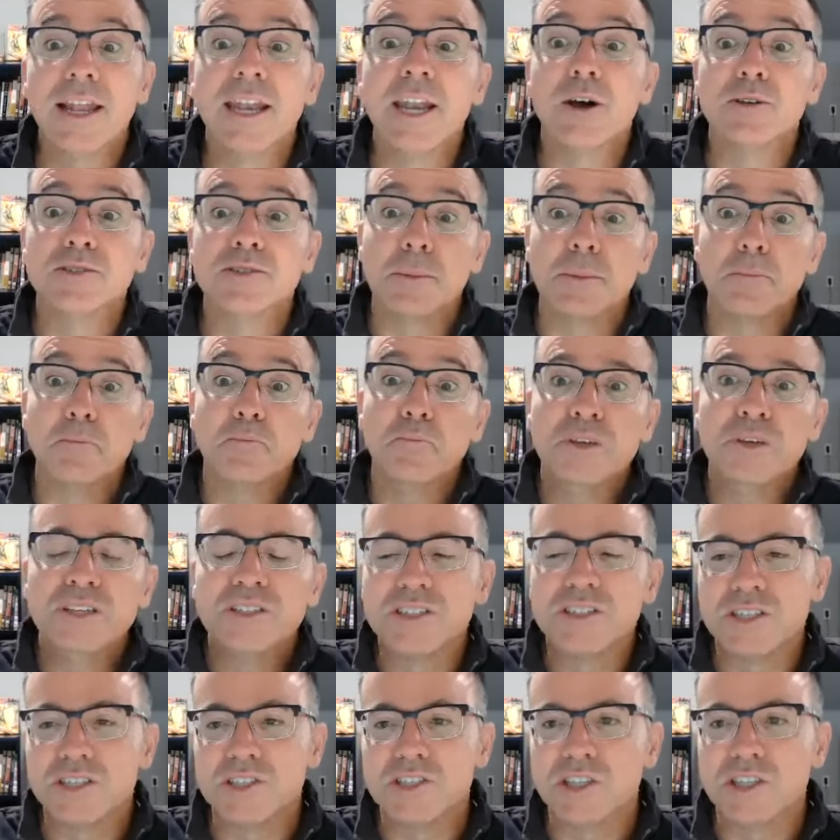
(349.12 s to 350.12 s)
now as a
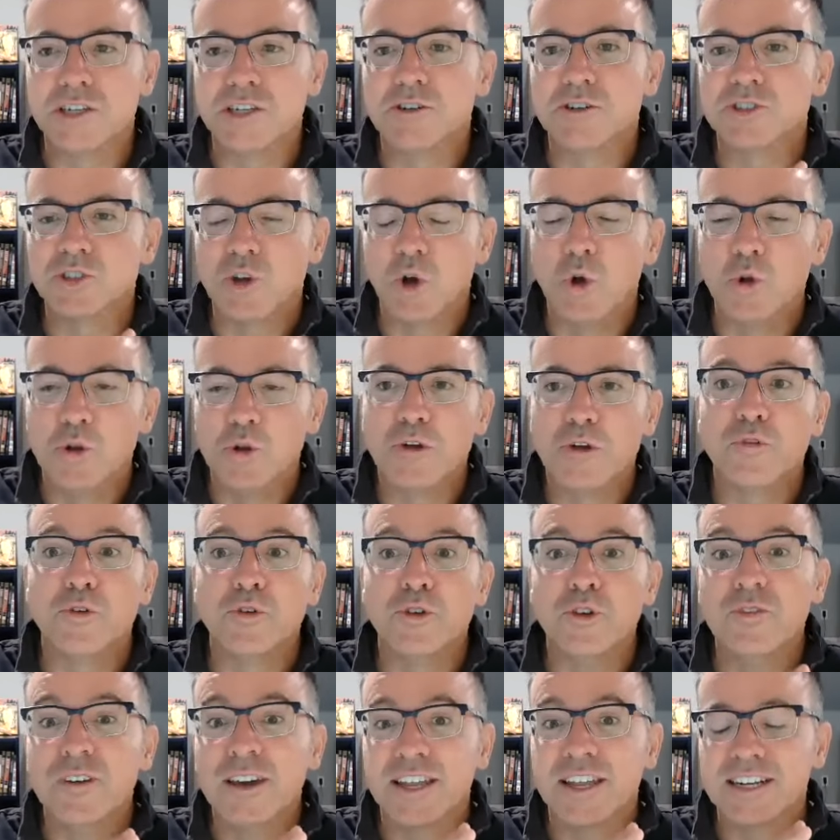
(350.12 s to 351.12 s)
business leader it's a whole
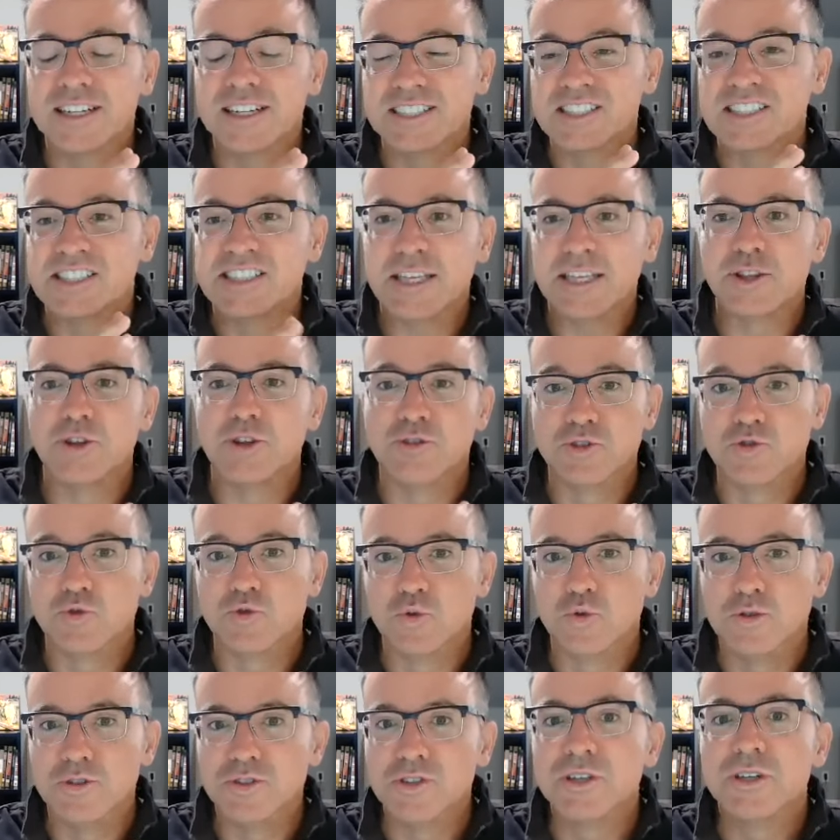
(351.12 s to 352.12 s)
different you've got to just set those
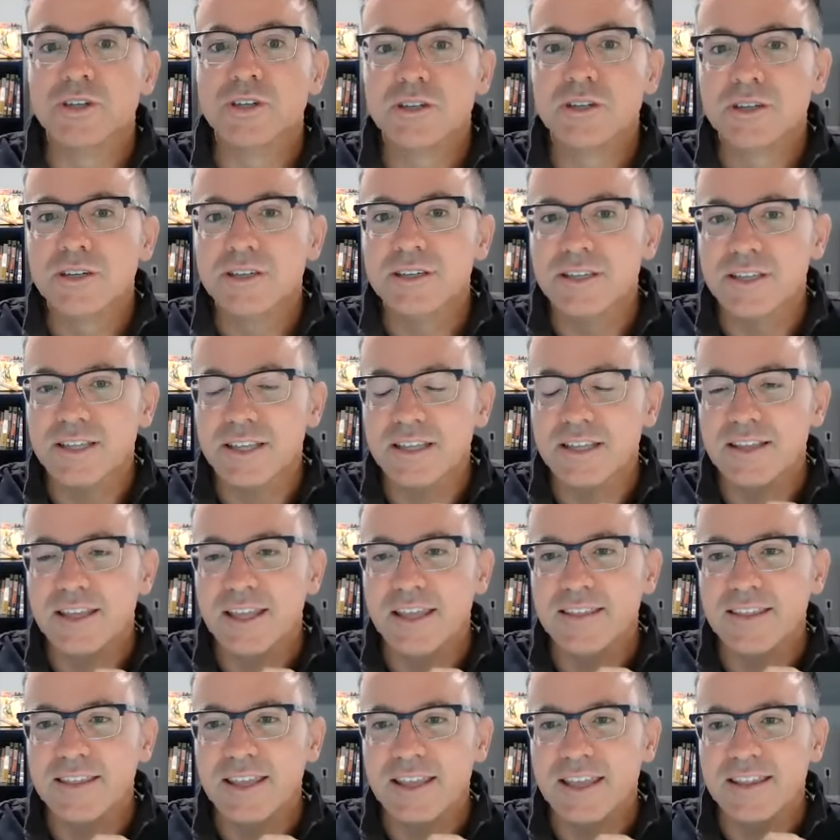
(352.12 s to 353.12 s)
rules and,
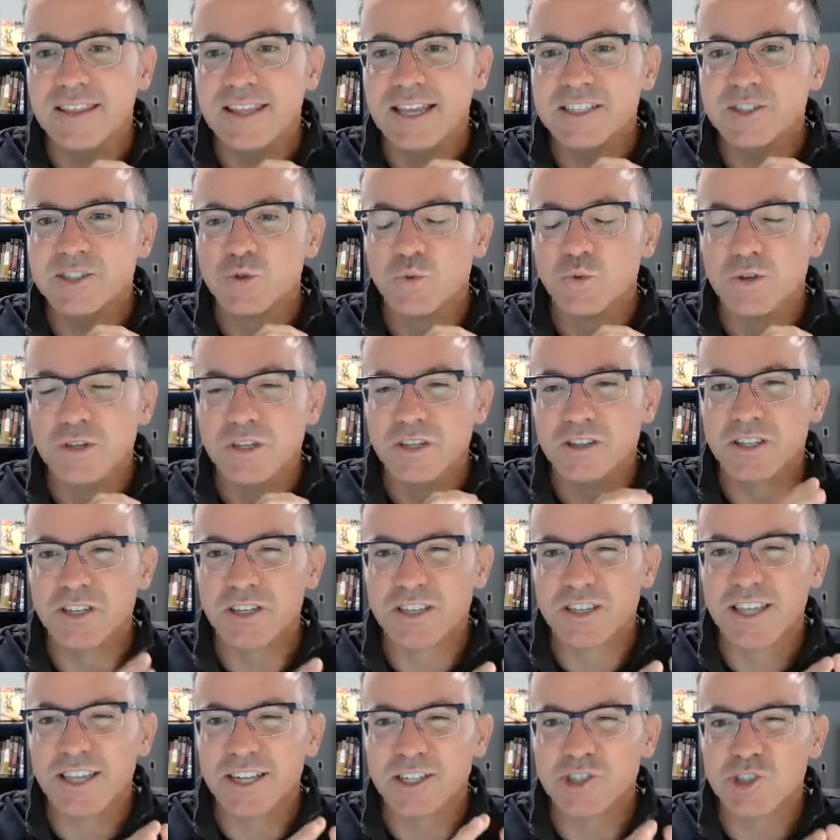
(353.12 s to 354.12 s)
and, and that's really
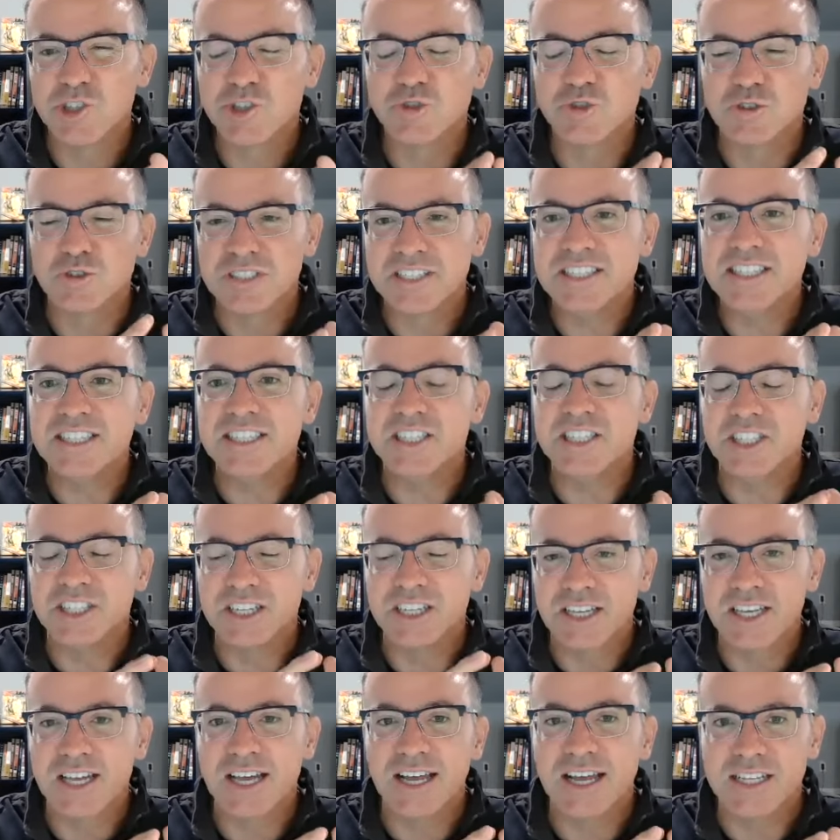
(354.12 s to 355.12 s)
the kind of
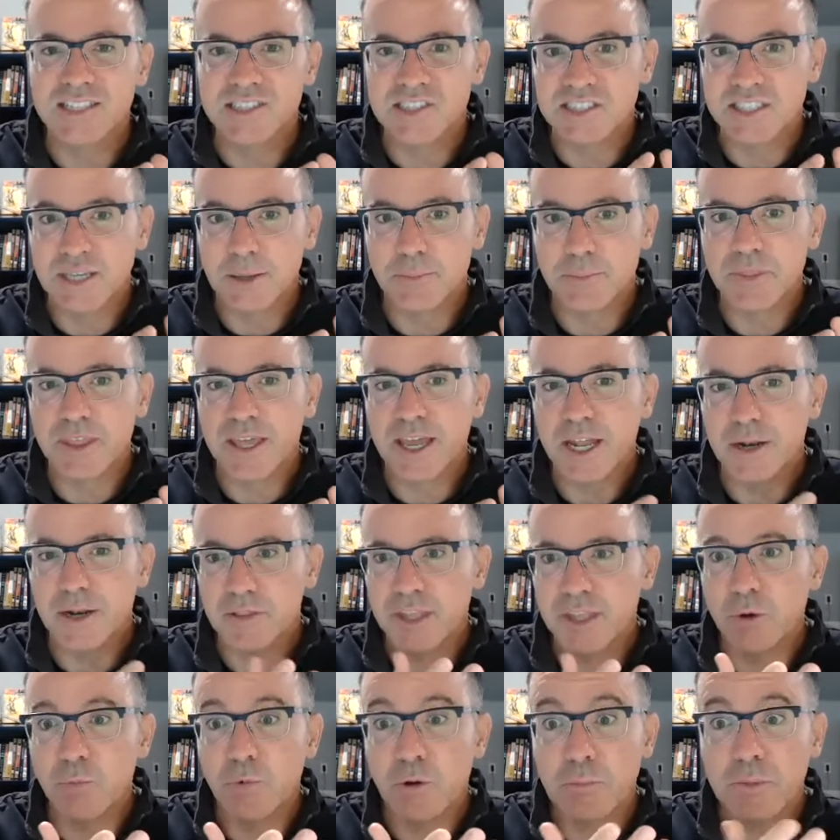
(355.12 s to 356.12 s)
strategic concept that
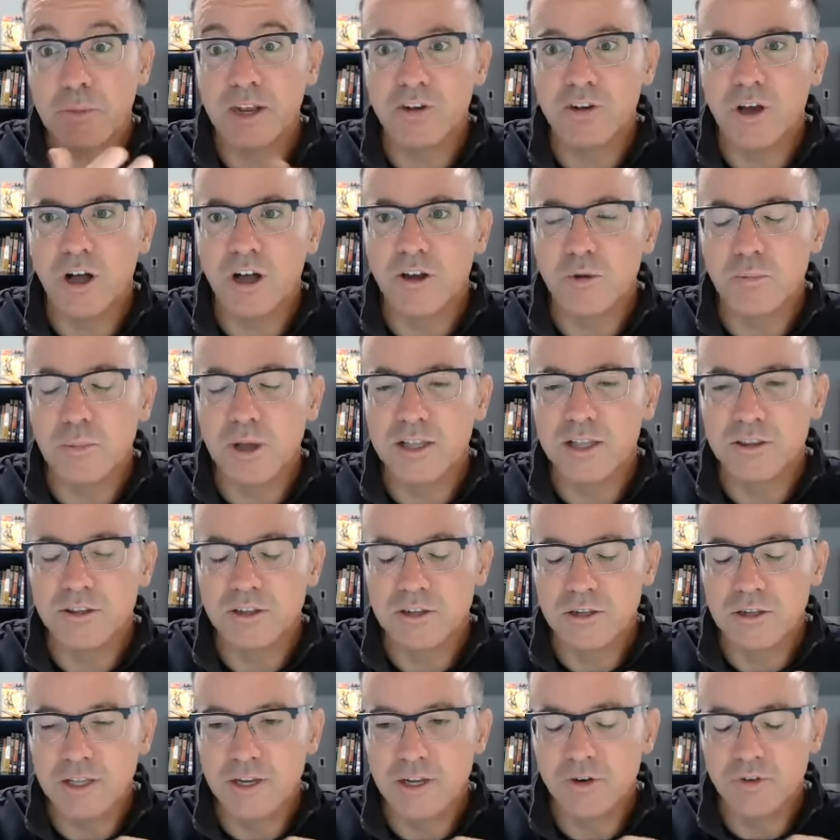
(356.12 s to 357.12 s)
that we may talk about a
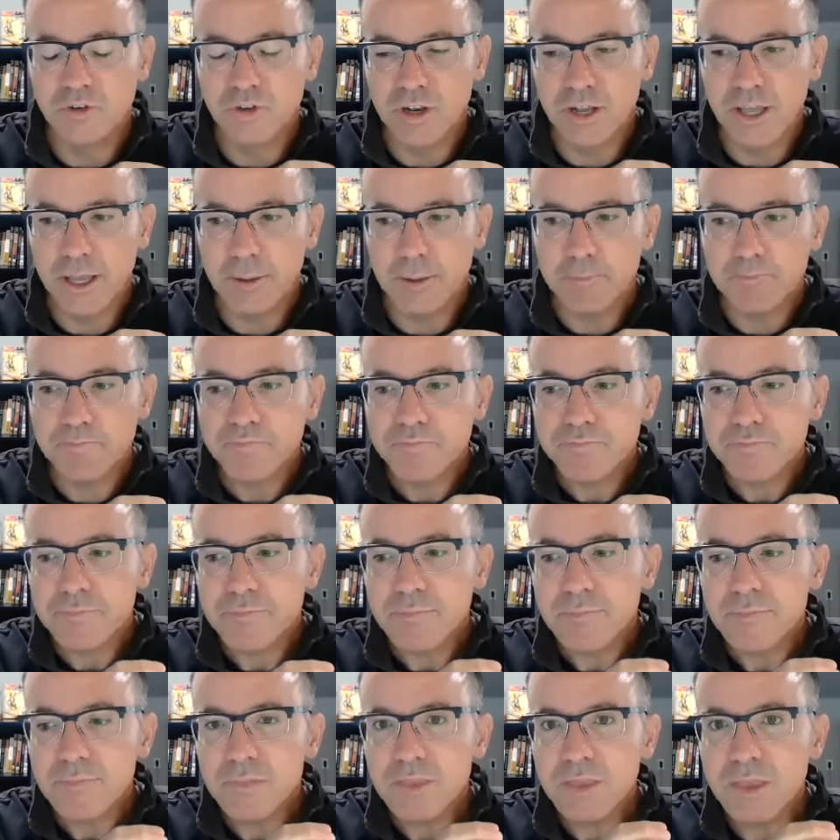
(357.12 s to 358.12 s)
little later today
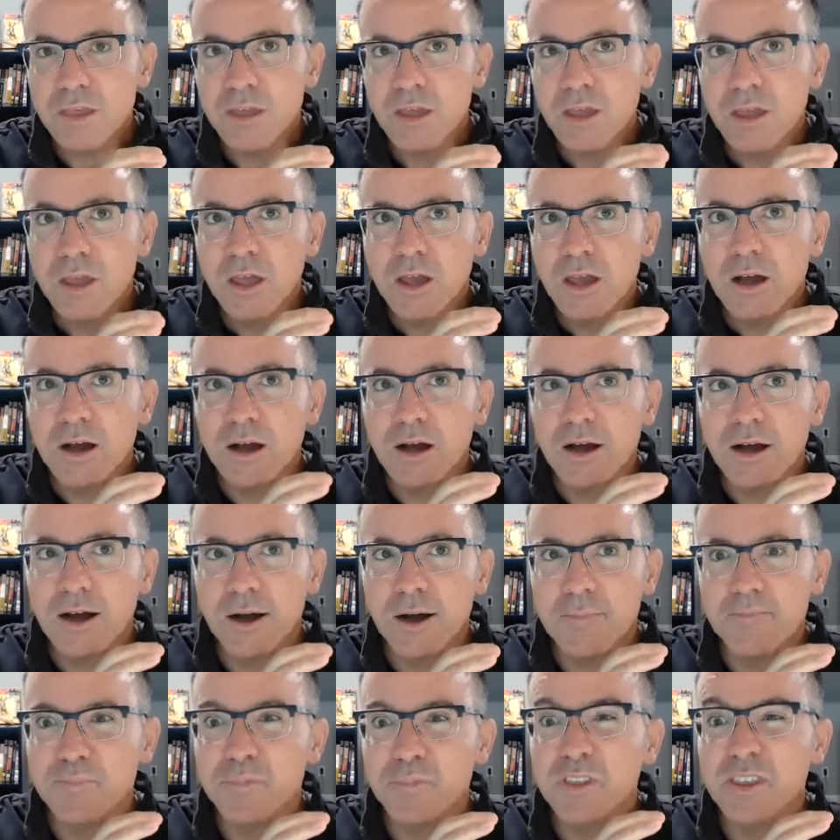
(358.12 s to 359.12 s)

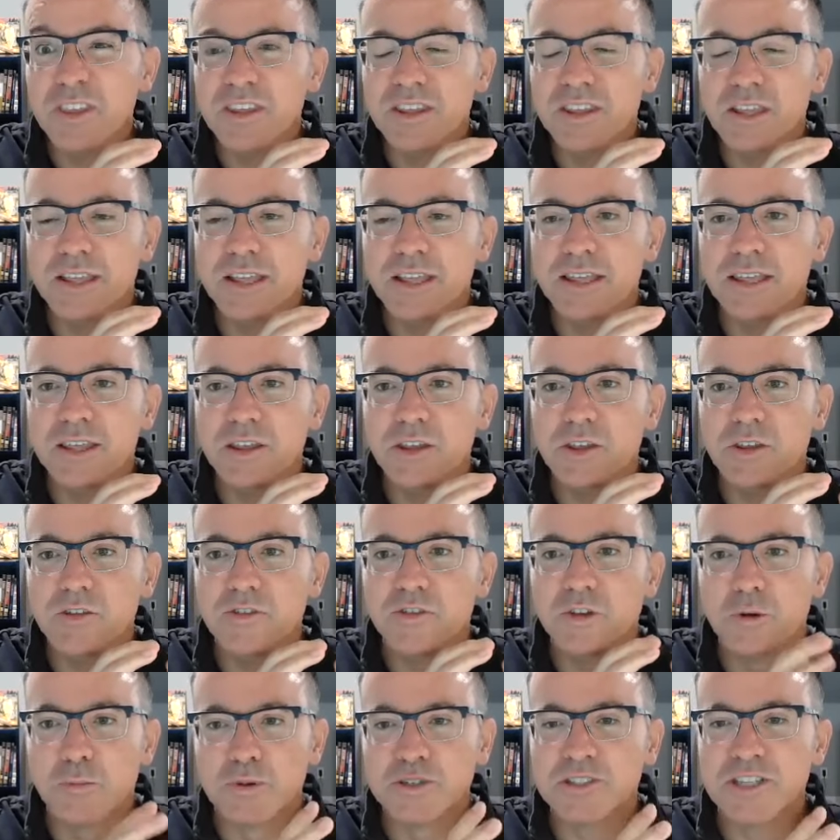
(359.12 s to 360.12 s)
um,
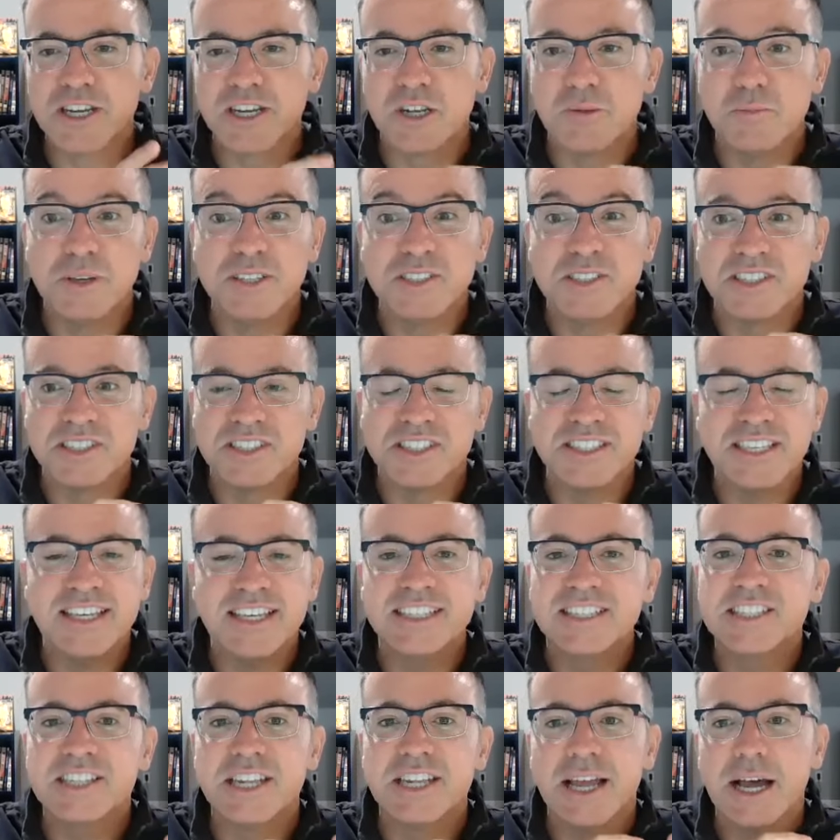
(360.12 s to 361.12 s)
to protect a business
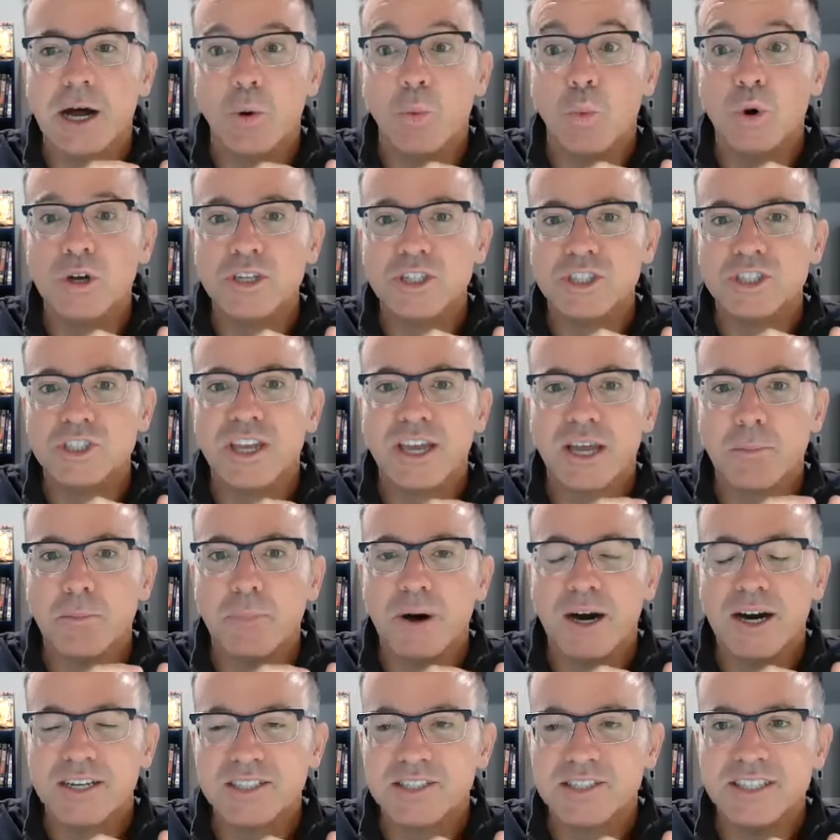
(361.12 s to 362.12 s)
it's not one
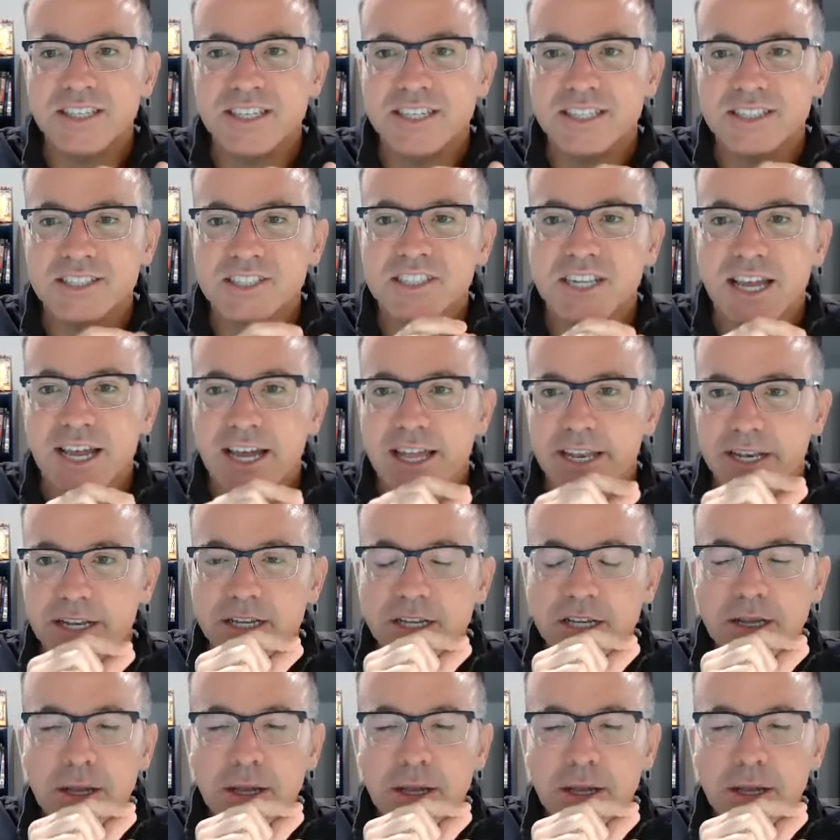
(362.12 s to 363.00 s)
checkbox it's not